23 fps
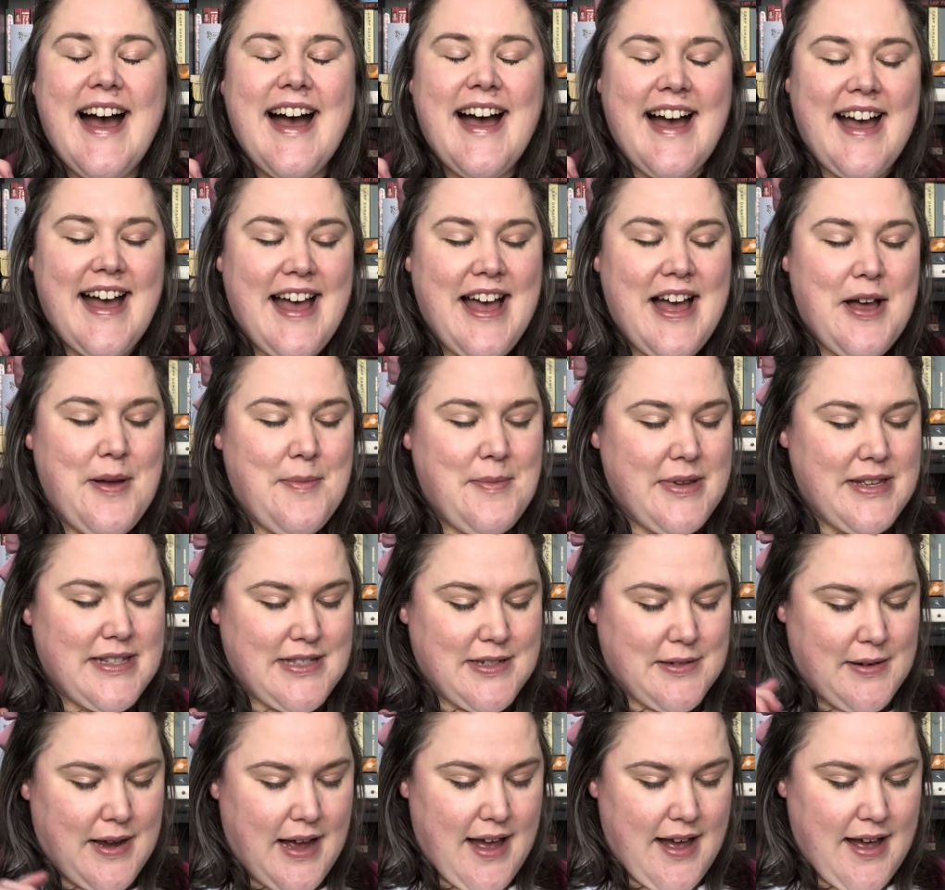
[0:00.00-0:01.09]

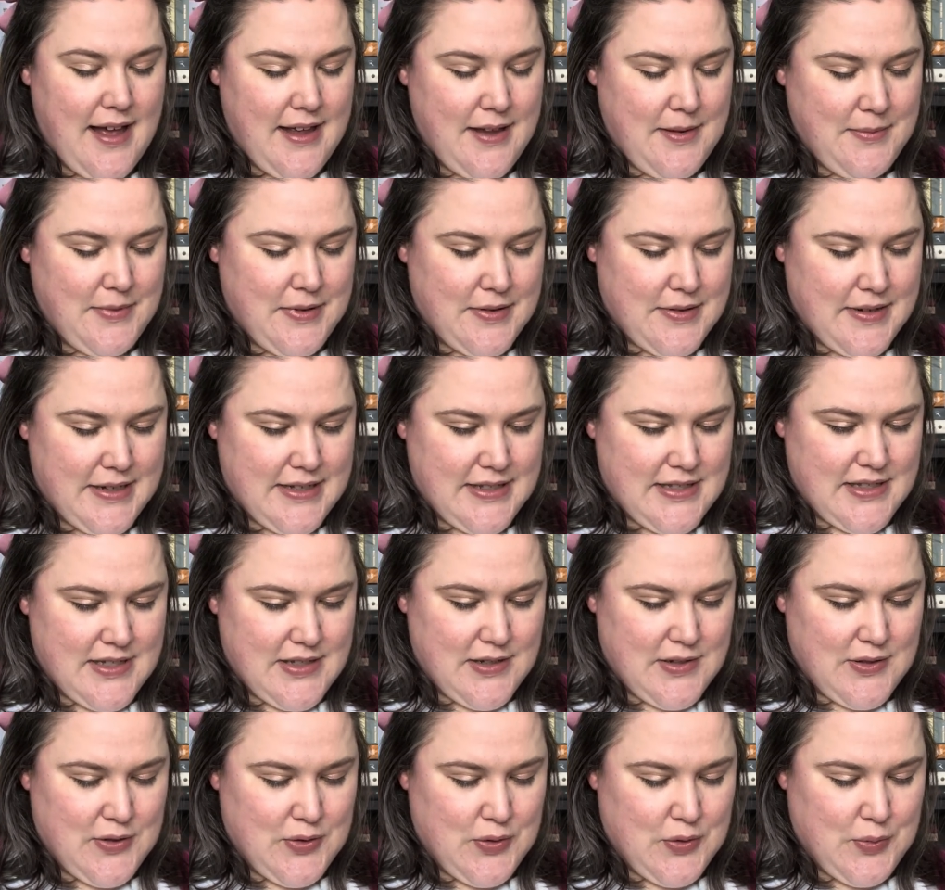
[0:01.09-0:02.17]
So I am going
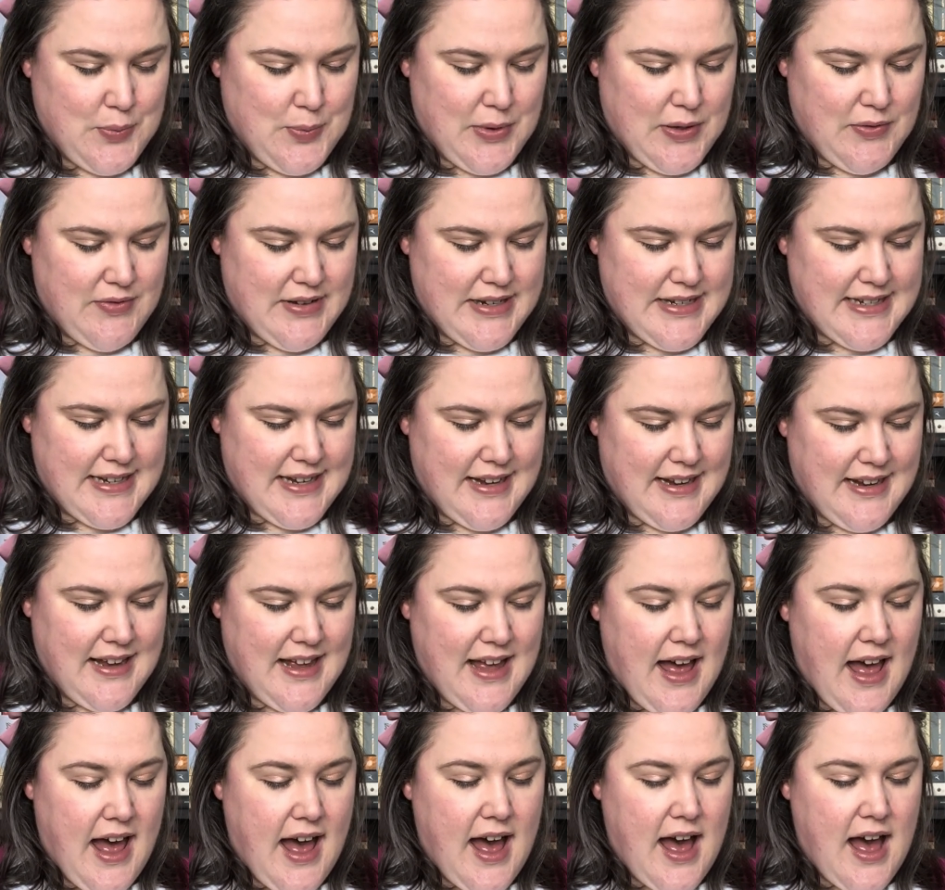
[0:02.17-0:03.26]
to be reading
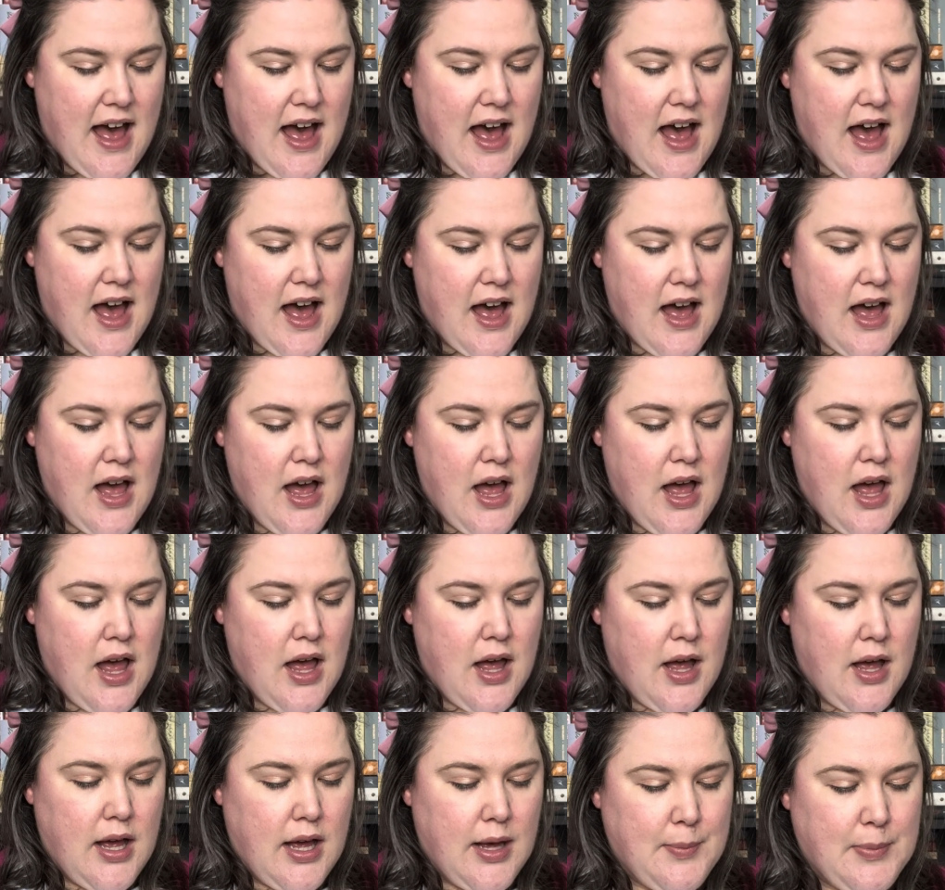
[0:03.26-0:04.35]
a
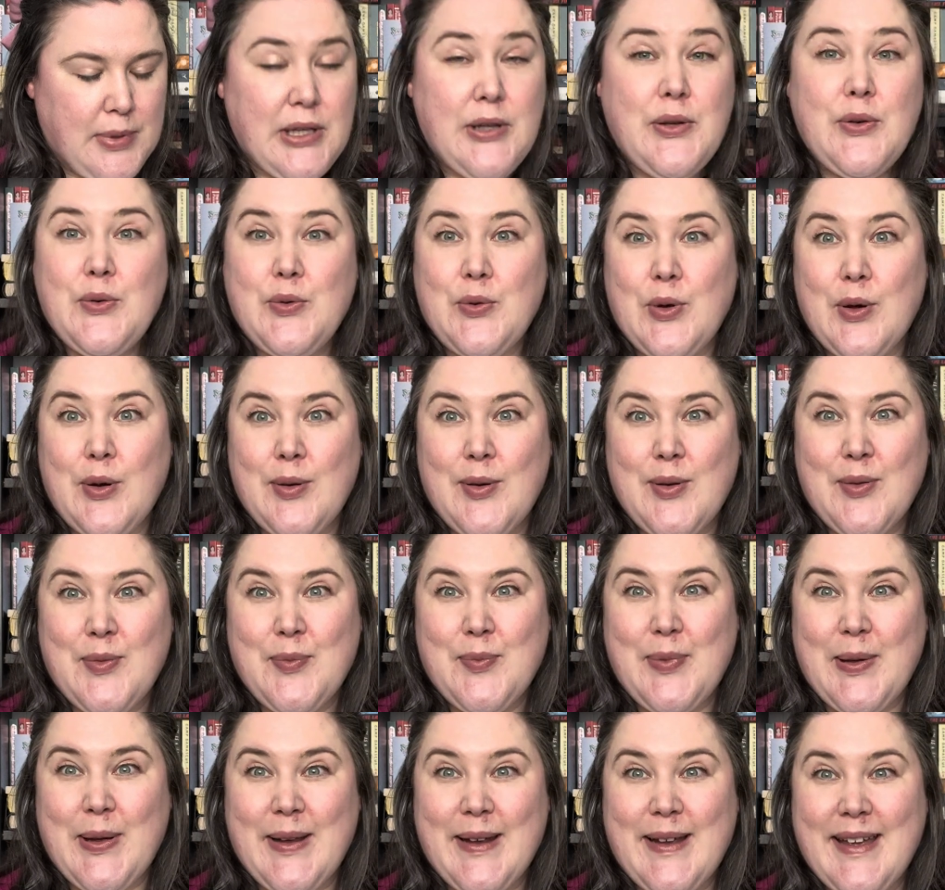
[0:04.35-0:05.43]
blue
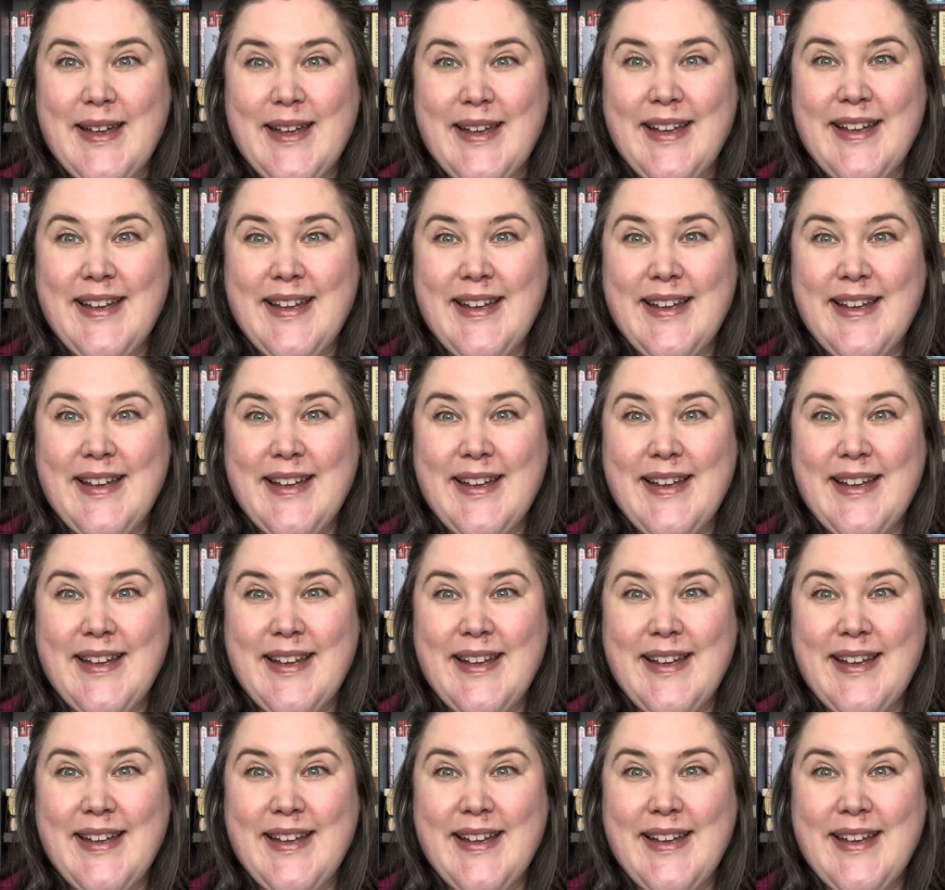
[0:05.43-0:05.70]
book.